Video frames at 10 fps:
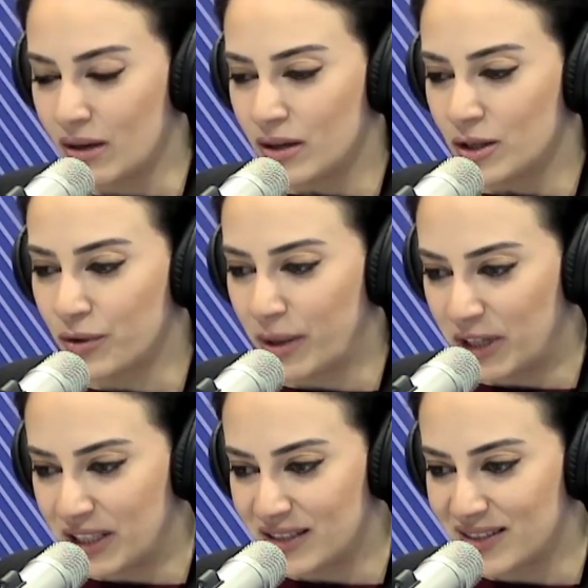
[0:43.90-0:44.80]
Your
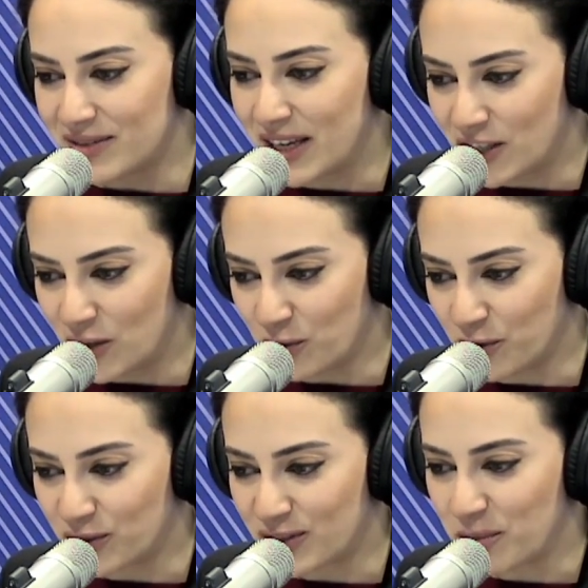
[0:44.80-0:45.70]
Eminence, thank you
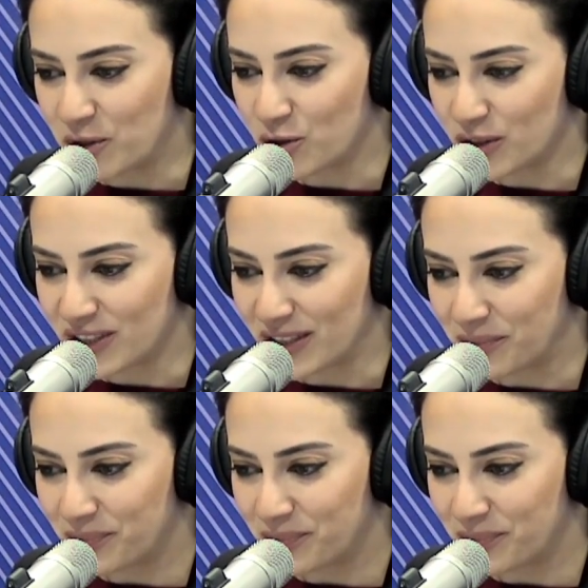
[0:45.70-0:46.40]
for this opportunity.